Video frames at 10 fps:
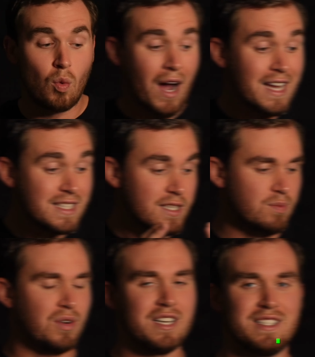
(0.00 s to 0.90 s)
Why is this
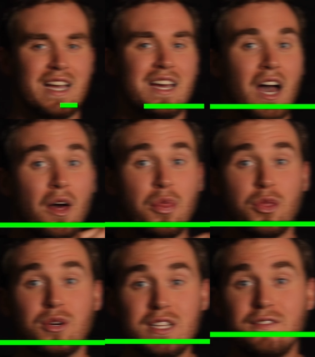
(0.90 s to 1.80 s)
price tag a
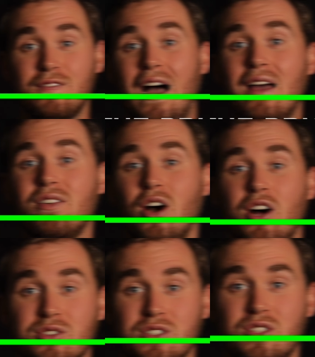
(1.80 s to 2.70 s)

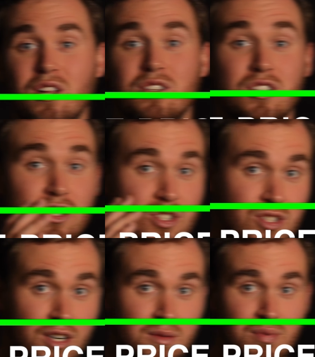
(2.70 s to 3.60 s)
$3,500
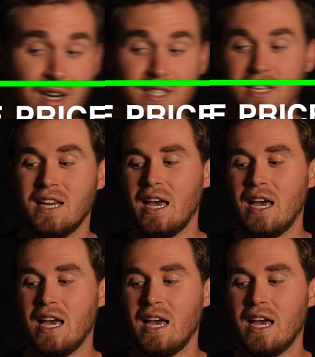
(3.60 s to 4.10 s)
starting price?